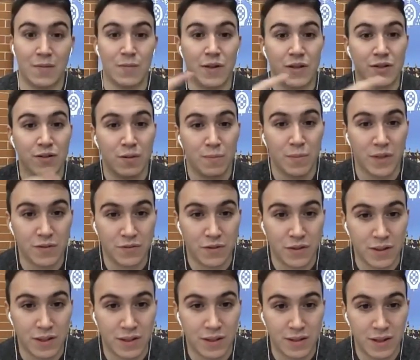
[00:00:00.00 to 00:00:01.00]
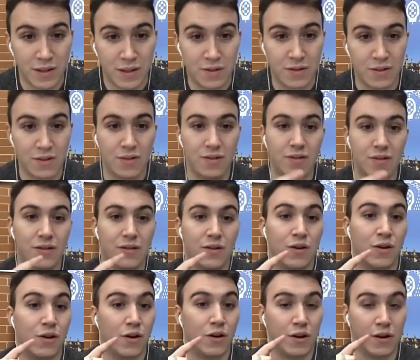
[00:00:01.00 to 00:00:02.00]
measurements from the sensor, mm-hmm,
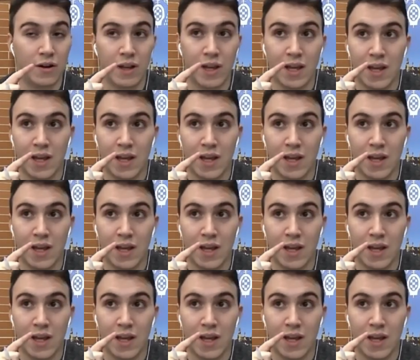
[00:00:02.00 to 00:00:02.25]
or